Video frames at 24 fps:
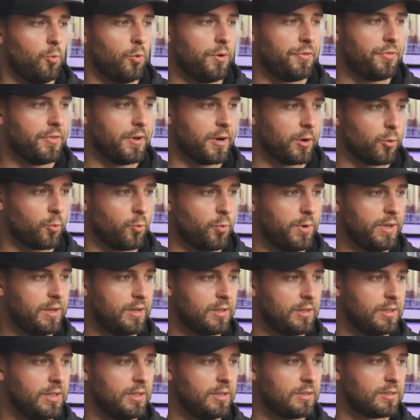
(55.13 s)
with their
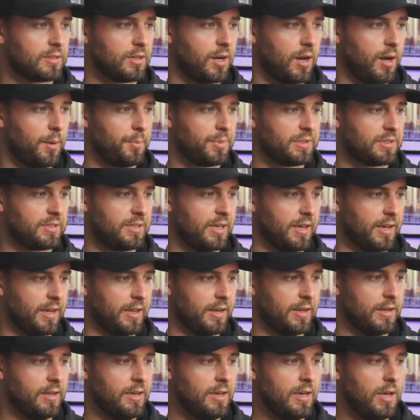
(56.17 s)
weekly top
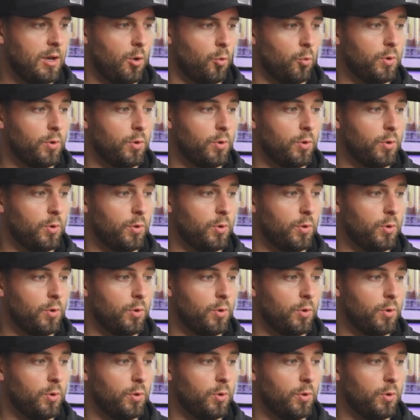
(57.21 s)
10,